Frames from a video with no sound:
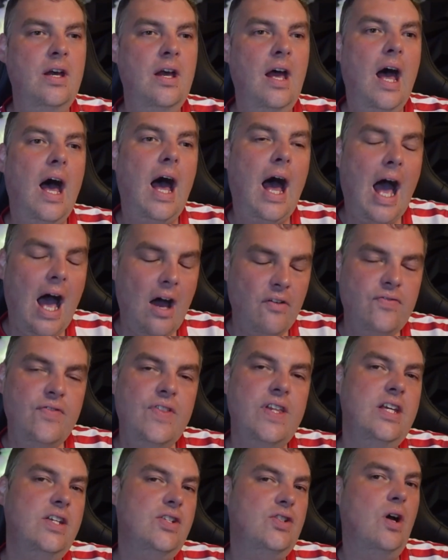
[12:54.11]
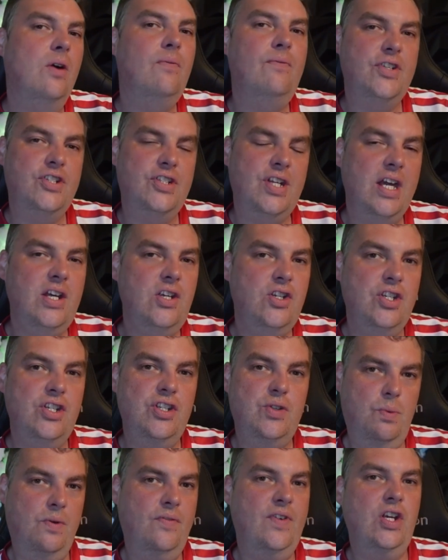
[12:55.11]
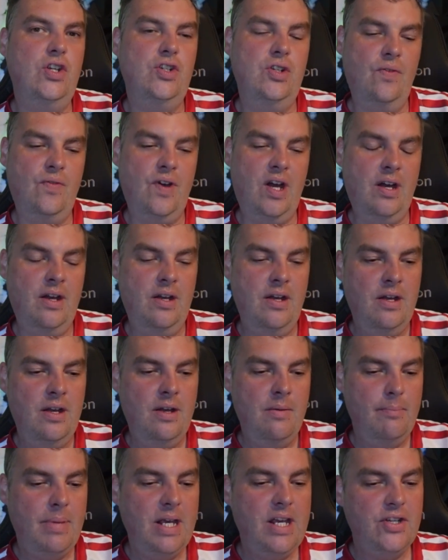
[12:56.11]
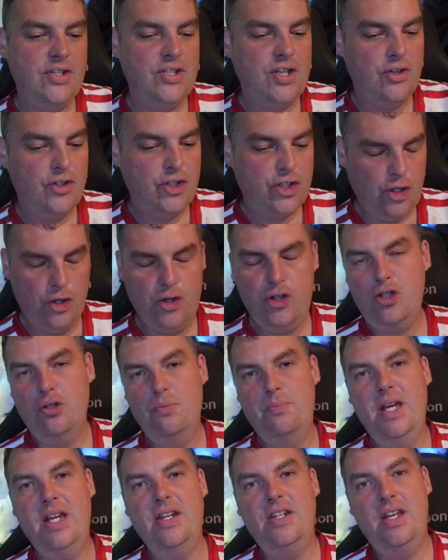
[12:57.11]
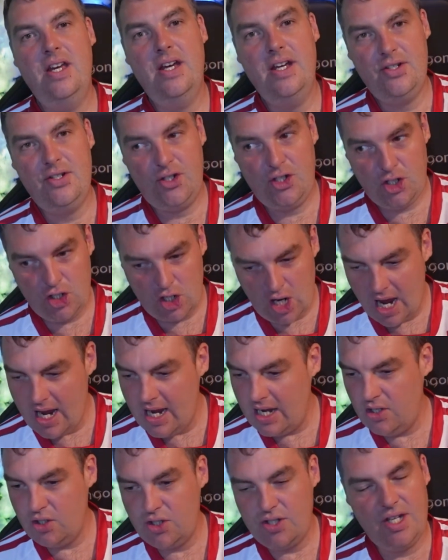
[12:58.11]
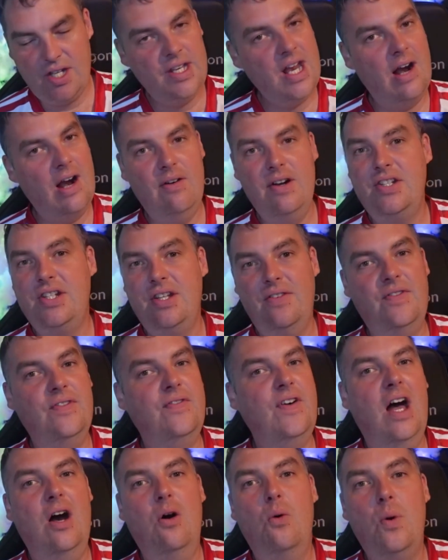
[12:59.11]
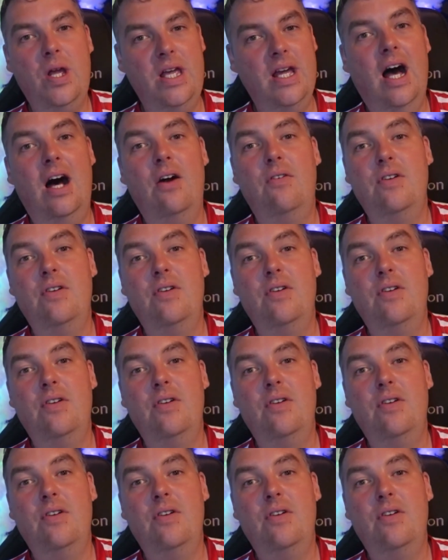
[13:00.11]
Have these conversations with each other, because social media has changed the narrative of how we are as a